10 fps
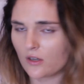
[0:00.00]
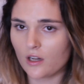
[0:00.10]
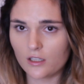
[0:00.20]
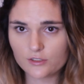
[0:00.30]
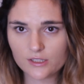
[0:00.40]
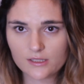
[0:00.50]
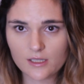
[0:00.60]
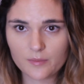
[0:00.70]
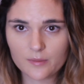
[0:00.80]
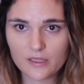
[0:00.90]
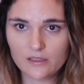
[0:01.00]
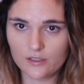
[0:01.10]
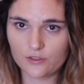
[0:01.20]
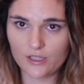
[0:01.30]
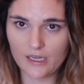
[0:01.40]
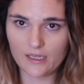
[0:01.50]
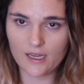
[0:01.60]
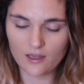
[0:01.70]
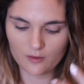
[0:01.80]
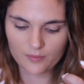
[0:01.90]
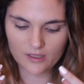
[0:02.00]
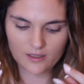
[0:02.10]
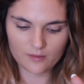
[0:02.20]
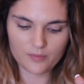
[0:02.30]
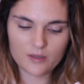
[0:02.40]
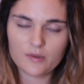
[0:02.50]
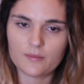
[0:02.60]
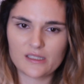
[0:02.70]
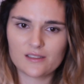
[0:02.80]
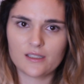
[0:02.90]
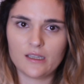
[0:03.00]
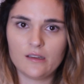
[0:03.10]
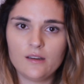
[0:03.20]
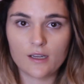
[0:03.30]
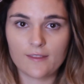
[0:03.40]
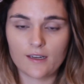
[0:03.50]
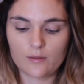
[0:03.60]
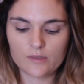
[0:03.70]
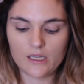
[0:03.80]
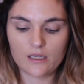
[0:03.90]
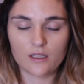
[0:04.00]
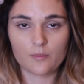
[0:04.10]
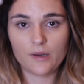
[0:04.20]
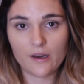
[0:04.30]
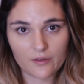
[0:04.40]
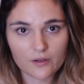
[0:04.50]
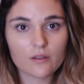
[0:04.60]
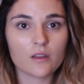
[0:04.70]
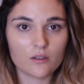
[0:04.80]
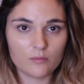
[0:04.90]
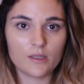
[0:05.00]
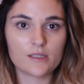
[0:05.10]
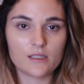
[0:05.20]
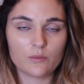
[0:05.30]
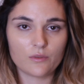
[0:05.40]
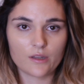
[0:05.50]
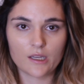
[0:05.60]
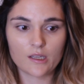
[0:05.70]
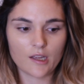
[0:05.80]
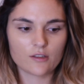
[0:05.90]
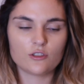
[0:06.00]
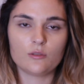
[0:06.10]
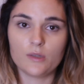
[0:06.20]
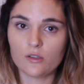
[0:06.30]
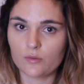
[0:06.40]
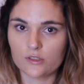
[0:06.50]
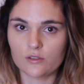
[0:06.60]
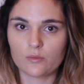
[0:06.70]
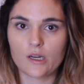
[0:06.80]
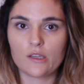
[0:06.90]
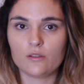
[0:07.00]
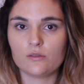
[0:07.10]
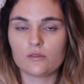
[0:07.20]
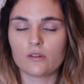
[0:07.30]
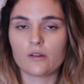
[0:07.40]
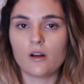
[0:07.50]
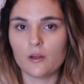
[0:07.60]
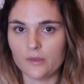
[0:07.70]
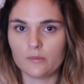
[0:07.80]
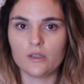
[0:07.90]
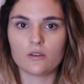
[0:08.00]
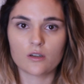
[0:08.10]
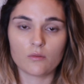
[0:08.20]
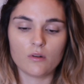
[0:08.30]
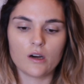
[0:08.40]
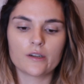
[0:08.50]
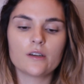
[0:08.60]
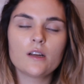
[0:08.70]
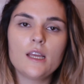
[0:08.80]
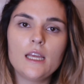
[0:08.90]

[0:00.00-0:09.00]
collagen supplement to try and help plump up my skin, and then I'm taking a powder that you mix in with like cashew milk, which is what I use, or almond milk or water